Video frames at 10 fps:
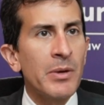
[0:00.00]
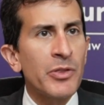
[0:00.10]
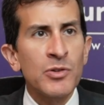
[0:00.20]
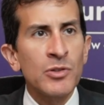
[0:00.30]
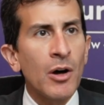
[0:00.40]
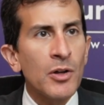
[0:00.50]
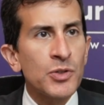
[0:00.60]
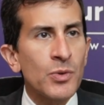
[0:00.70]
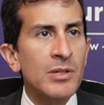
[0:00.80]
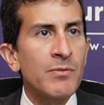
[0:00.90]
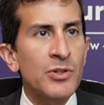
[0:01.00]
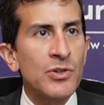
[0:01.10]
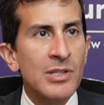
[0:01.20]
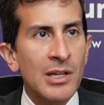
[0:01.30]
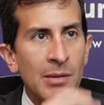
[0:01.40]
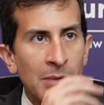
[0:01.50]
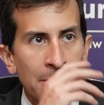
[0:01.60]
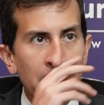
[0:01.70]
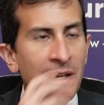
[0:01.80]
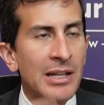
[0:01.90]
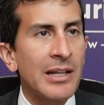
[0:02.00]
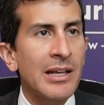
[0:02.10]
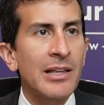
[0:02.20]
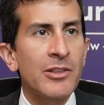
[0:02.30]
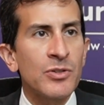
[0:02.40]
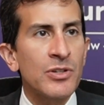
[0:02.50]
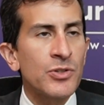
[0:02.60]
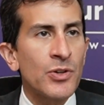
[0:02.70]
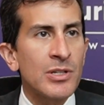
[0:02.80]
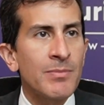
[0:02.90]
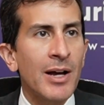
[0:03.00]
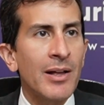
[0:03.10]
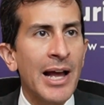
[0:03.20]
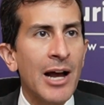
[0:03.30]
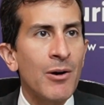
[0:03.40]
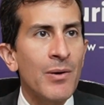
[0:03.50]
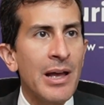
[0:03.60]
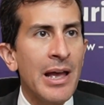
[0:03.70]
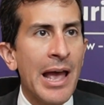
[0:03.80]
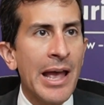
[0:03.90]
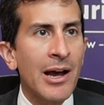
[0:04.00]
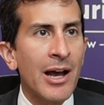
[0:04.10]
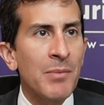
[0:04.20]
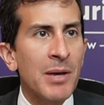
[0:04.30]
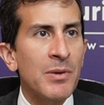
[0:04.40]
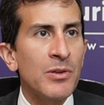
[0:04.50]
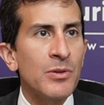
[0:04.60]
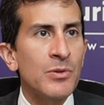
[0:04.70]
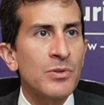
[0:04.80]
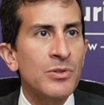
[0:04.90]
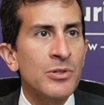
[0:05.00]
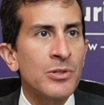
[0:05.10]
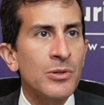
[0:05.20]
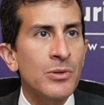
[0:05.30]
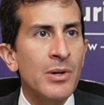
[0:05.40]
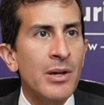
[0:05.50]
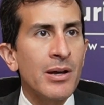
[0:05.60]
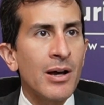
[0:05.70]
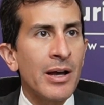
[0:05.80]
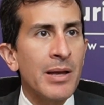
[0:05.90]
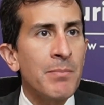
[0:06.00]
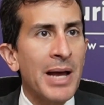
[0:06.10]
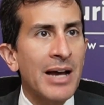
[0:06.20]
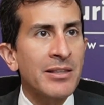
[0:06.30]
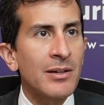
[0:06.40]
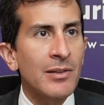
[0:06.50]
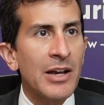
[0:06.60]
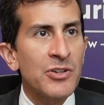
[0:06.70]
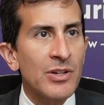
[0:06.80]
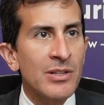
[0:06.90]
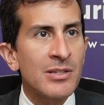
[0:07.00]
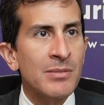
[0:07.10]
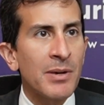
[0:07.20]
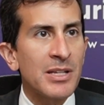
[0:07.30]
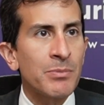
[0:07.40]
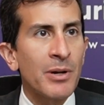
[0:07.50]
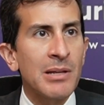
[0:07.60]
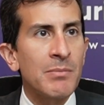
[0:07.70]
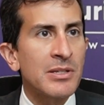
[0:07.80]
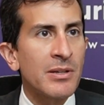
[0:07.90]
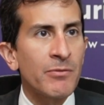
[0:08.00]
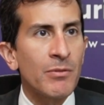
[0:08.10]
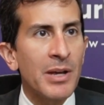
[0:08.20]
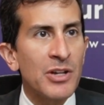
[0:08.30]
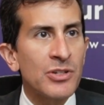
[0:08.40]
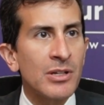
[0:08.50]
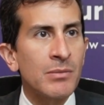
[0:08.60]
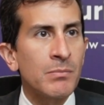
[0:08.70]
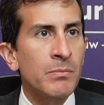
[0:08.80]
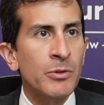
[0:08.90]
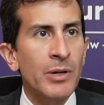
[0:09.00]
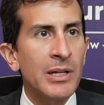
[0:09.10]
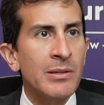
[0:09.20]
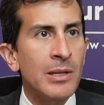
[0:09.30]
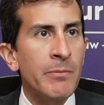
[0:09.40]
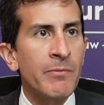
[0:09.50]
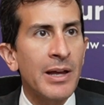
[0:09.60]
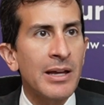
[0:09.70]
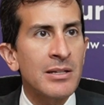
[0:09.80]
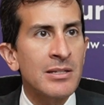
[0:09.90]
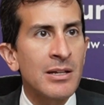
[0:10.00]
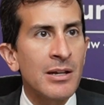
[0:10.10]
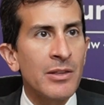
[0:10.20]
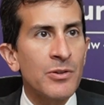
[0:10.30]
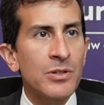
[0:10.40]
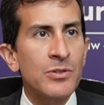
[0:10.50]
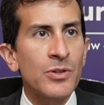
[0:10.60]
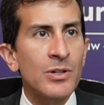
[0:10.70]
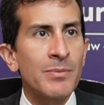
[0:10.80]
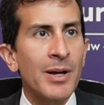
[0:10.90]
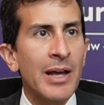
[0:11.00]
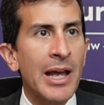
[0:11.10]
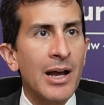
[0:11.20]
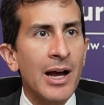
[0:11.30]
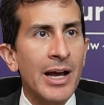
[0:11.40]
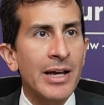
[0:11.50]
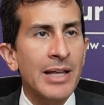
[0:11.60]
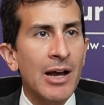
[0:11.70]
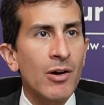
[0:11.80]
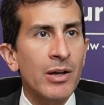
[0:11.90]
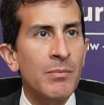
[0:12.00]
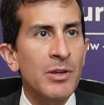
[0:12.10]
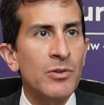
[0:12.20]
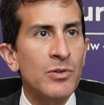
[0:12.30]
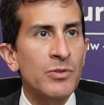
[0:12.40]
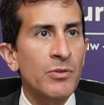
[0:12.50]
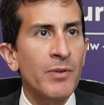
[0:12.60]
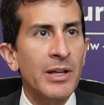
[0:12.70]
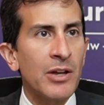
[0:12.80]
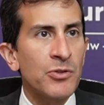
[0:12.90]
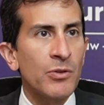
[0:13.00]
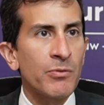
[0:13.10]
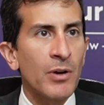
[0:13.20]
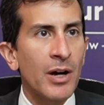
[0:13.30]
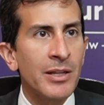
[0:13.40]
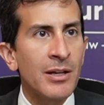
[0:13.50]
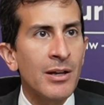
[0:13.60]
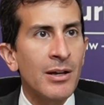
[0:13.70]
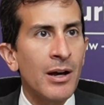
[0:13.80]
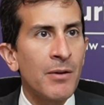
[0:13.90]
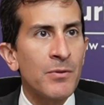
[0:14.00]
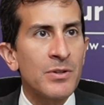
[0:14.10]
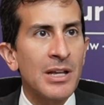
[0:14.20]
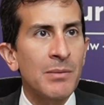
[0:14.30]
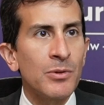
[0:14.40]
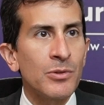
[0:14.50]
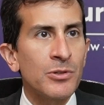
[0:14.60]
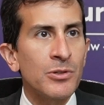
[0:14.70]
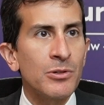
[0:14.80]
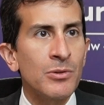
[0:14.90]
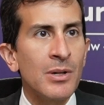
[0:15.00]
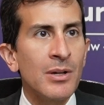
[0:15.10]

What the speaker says: there's all sorts of issues that come up again and again. There's concerns about how AI might be used to impact elections by spreading misinformation, creating deep fakes. There's concerns about AI and how it can be used for financial fraud. For example, to